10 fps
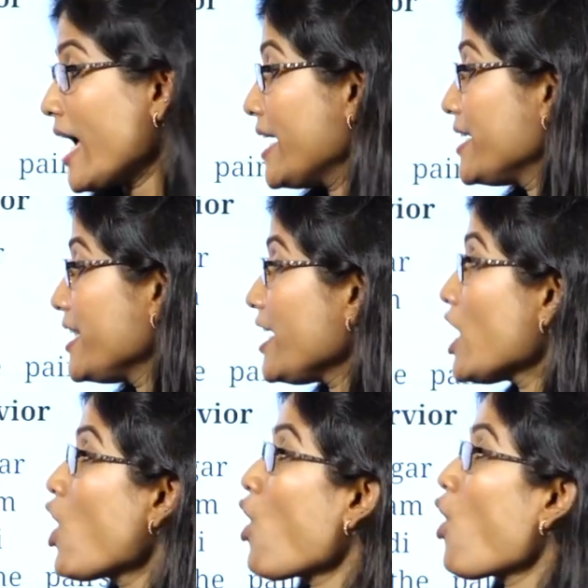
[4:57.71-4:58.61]
and D
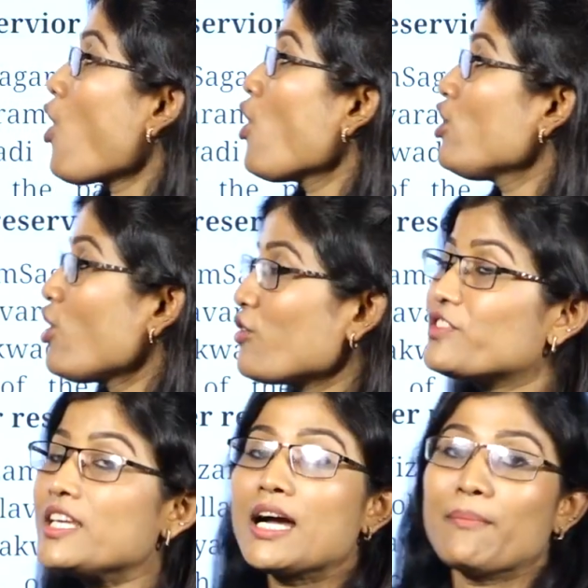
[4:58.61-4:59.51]
all of
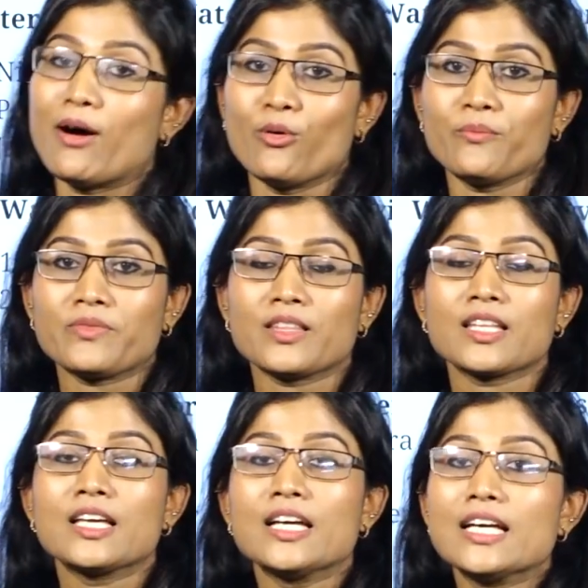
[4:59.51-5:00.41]
the above.
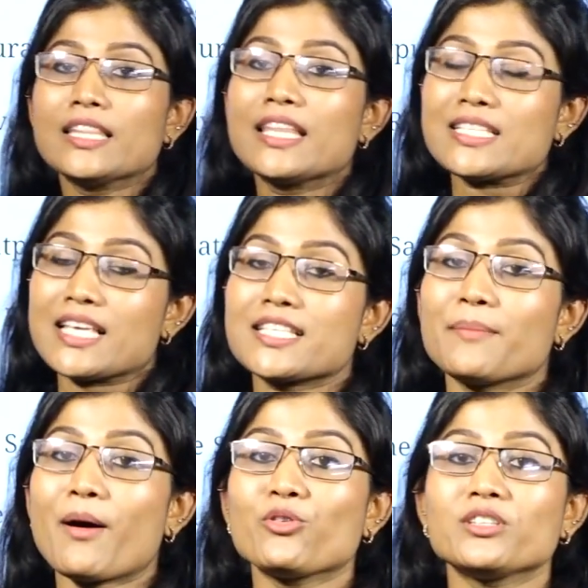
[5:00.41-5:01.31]
This is
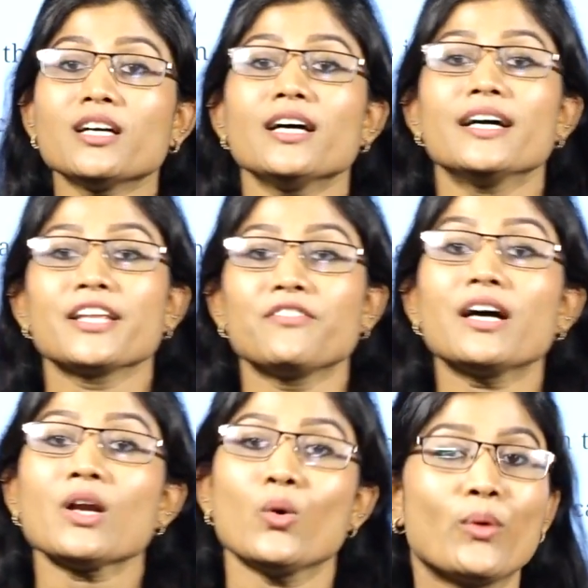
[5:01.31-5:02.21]
about the
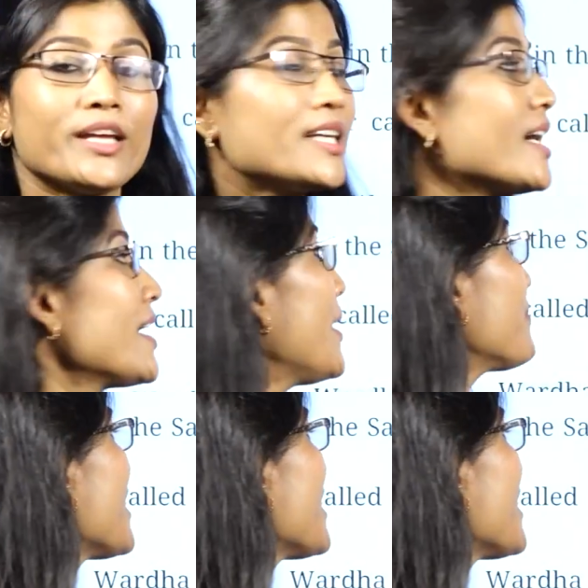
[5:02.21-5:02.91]
river Vainaganga.